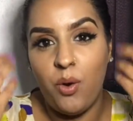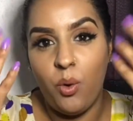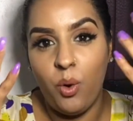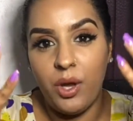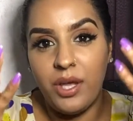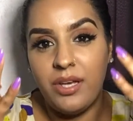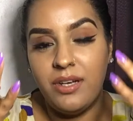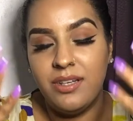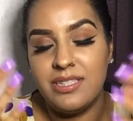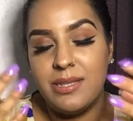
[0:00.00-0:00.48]

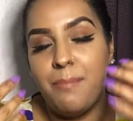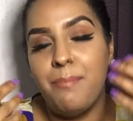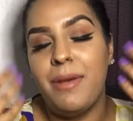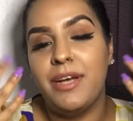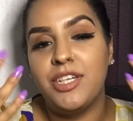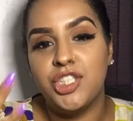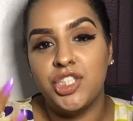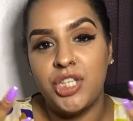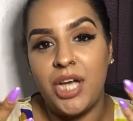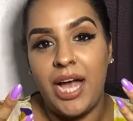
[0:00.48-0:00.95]
oils and
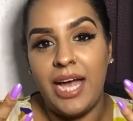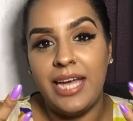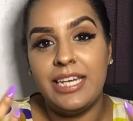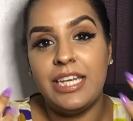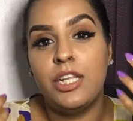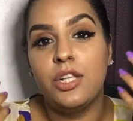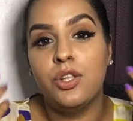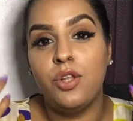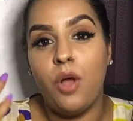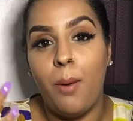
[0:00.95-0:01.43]
my shine
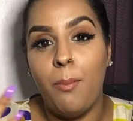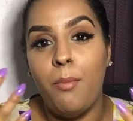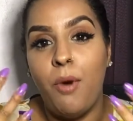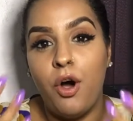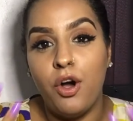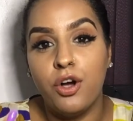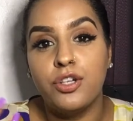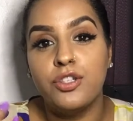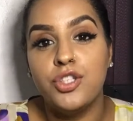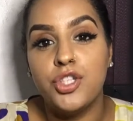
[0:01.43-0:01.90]
in a lot
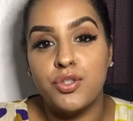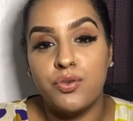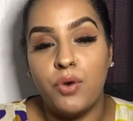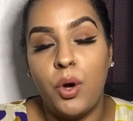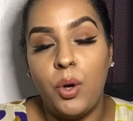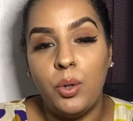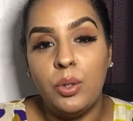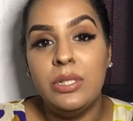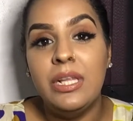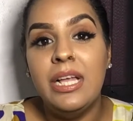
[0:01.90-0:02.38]
more
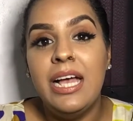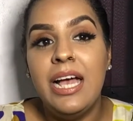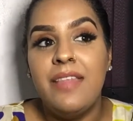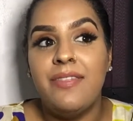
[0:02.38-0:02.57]
control